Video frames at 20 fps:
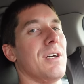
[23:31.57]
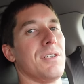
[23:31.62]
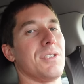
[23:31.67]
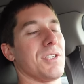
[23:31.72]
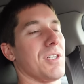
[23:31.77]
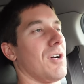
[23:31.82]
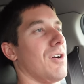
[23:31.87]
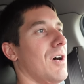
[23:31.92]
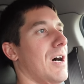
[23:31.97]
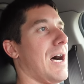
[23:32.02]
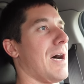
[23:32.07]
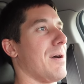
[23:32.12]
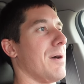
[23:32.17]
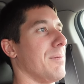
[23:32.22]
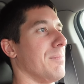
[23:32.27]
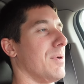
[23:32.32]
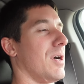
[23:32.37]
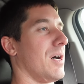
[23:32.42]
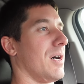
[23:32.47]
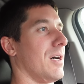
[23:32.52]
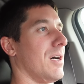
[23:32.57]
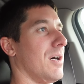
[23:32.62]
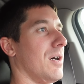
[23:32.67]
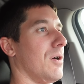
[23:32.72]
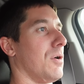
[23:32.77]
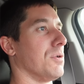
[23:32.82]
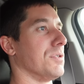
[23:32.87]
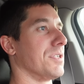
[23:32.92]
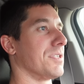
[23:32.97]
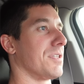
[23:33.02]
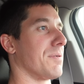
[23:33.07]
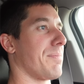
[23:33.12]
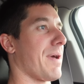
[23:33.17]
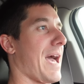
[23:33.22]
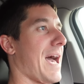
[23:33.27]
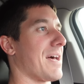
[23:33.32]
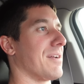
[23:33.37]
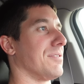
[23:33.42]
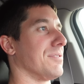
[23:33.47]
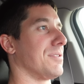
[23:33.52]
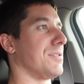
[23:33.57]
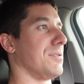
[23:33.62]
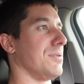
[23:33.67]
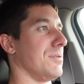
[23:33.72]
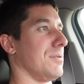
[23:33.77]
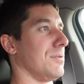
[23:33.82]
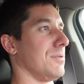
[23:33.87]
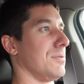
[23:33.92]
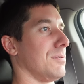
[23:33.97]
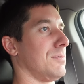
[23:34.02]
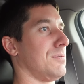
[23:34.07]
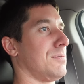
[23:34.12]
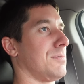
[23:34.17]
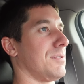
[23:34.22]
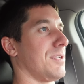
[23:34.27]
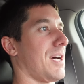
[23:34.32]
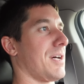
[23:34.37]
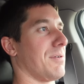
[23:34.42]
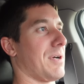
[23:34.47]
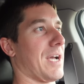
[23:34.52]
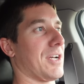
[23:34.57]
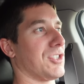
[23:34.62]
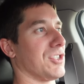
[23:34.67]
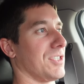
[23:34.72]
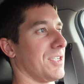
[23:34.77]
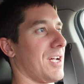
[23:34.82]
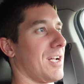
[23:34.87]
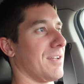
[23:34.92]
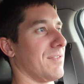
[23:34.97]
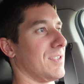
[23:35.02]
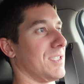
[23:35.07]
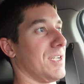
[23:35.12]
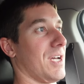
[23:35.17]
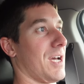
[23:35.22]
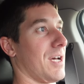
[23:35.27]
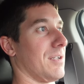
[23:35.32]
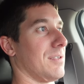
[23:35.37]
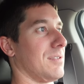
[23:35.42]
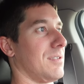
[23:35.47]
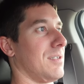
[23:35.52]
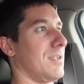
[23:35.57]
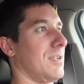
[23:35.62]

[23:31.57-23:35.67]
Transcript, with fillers: so I'm uh, holding the paddle to, not actually not even yet.